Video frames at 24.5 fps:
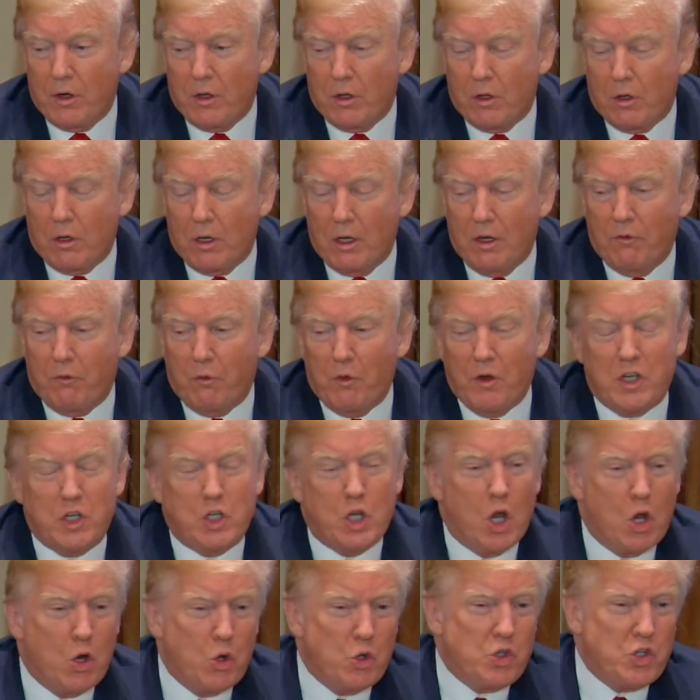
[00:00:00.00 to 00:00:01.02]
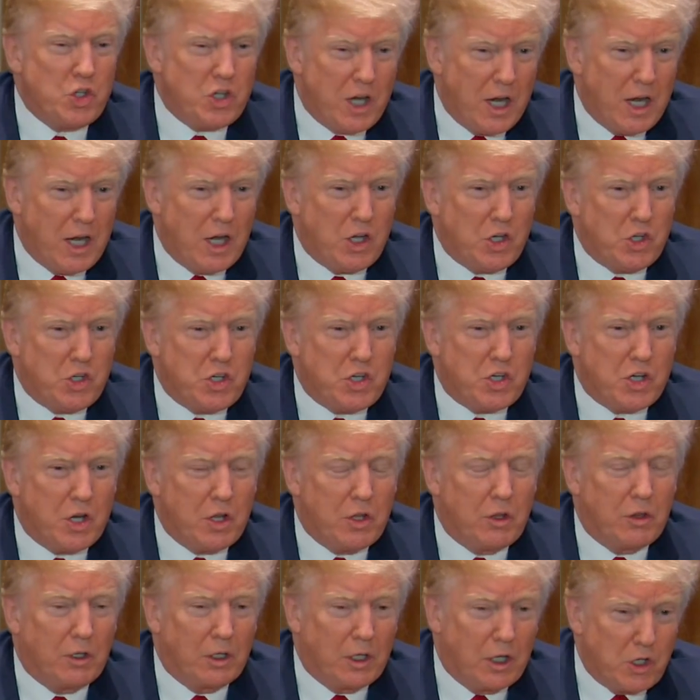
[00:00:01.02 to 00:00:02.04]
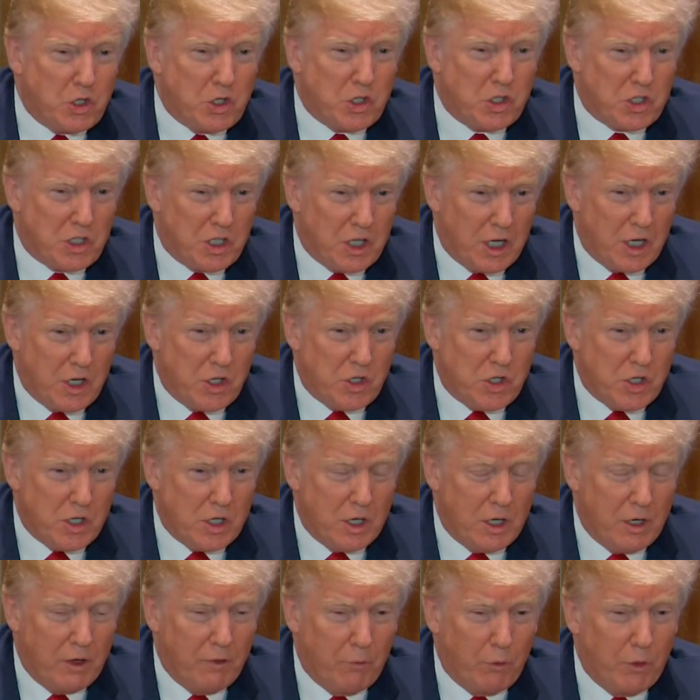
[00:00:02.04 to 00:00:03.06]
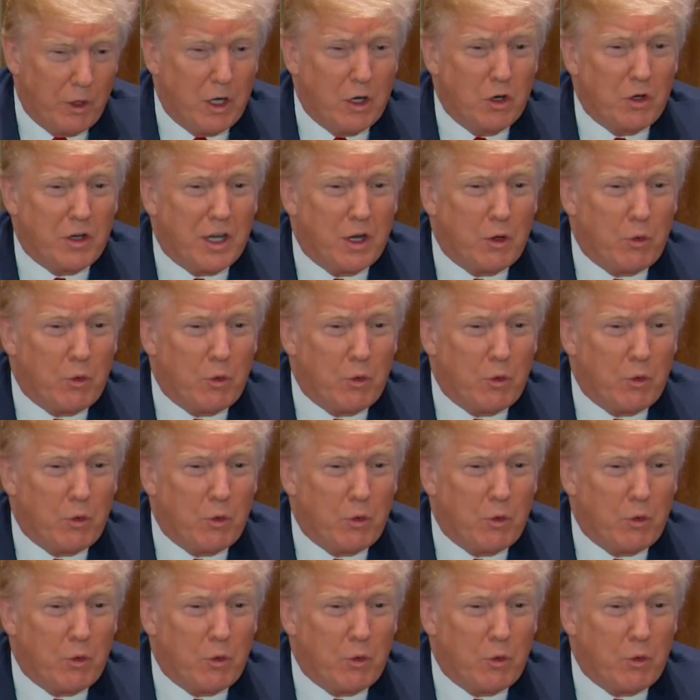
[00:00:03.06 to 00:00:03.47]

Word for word: policy at a meeting to discuss MS 13 gang violence.